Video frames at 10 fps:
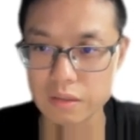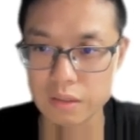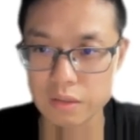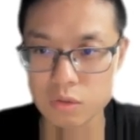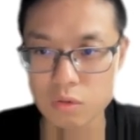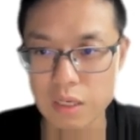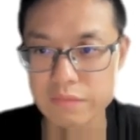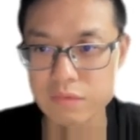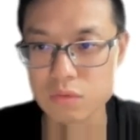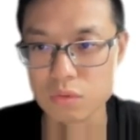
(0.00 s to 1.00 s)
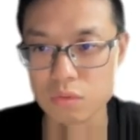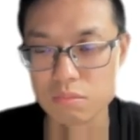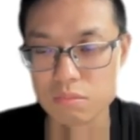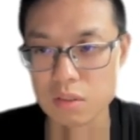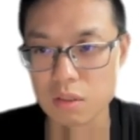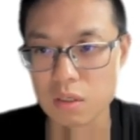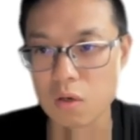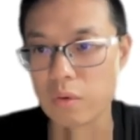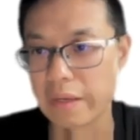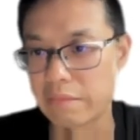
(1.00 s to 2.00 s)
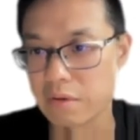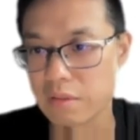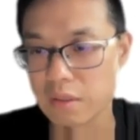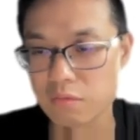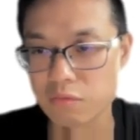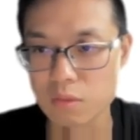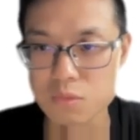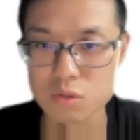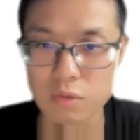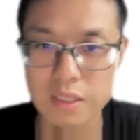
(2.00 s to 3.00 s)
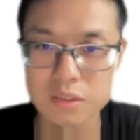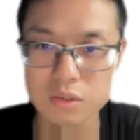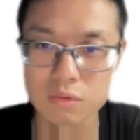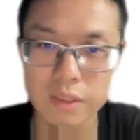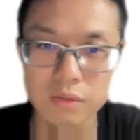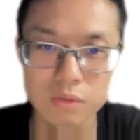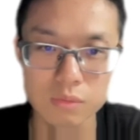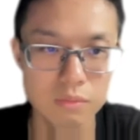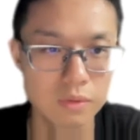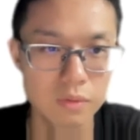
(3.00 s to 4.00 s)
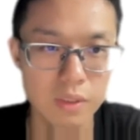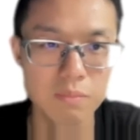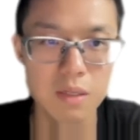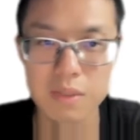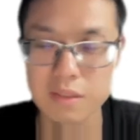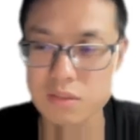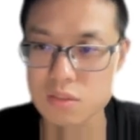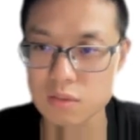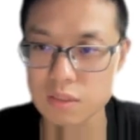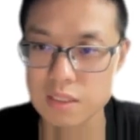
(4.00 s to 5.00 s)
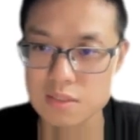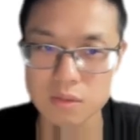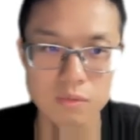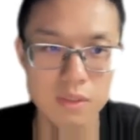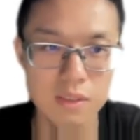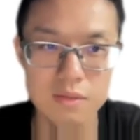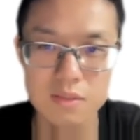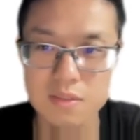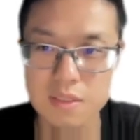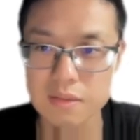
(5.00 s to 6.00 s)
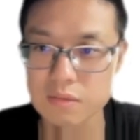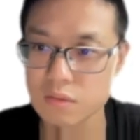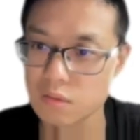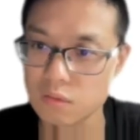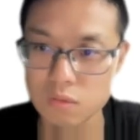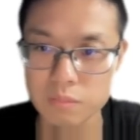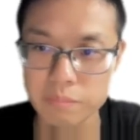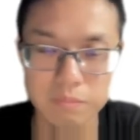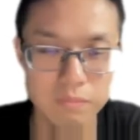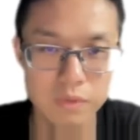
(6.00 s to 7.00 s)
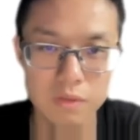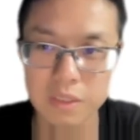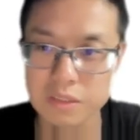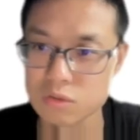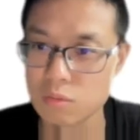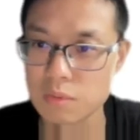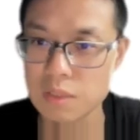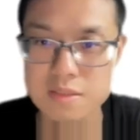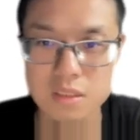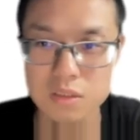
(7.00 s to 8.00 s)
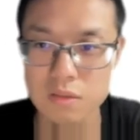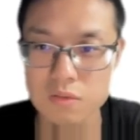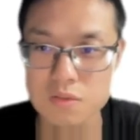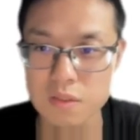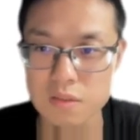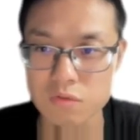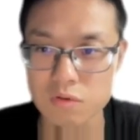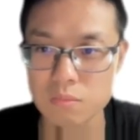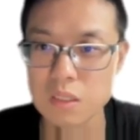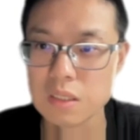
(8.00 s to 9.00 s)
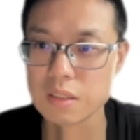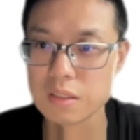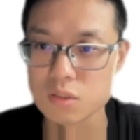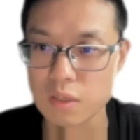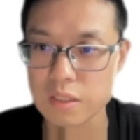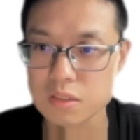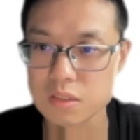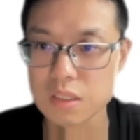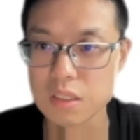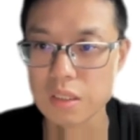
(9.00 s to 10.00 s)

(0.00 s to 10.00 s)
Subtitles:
you don't have to, code everything from scratch, right? You implement a stochastic gradient descent or, batch normalization, those things from scratch.